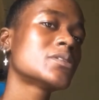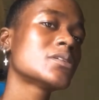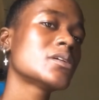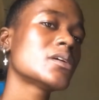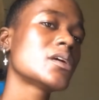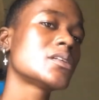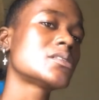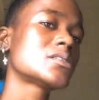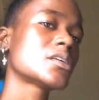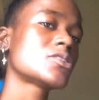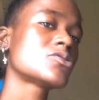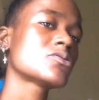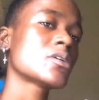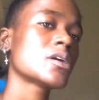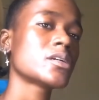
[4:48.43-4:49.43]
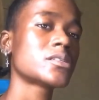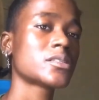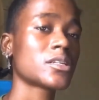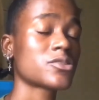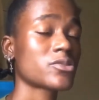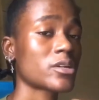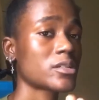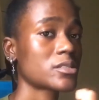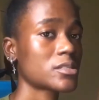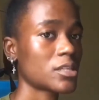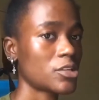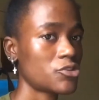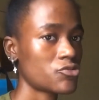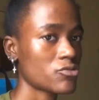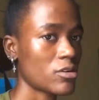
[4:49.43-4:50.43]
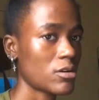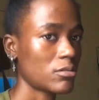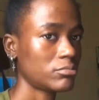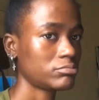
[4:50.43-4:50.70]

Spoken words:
etc., etc., etc.